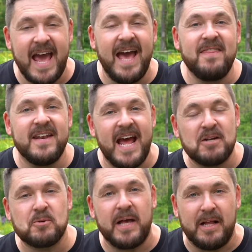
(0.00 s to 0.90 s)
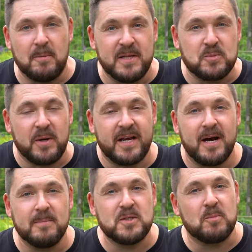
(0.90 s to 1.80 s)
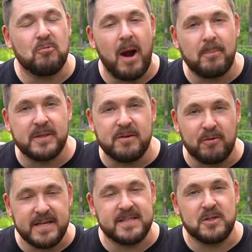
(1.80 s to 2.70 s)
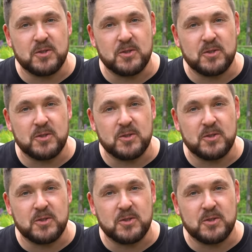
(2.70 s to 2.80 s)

and the natural elements when it comes to properly raising